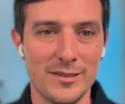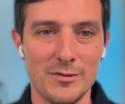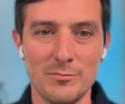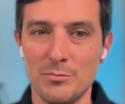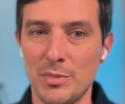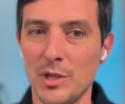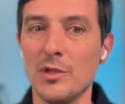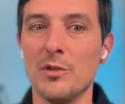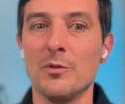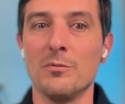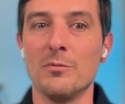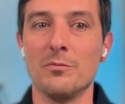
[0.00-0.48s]

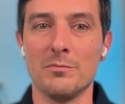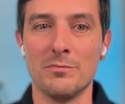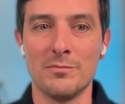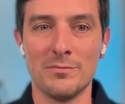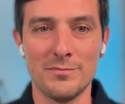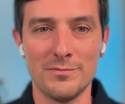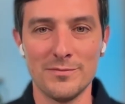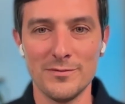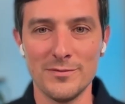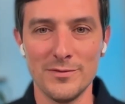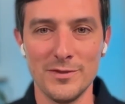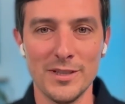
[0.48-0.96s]
boom,
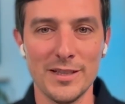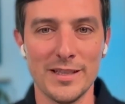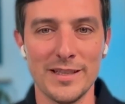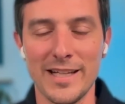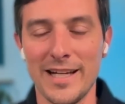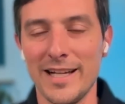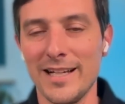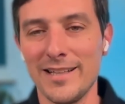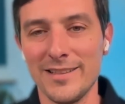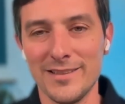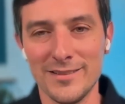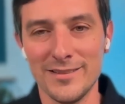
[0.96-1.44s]
Look at
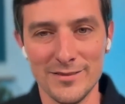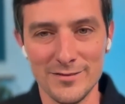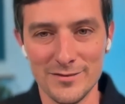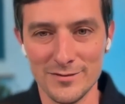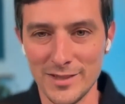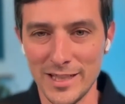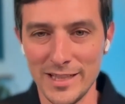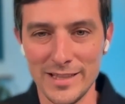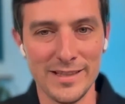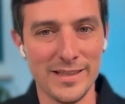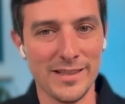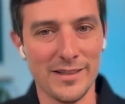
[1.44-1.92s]
that
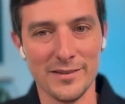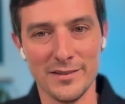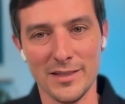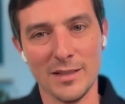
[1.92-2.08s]
right there.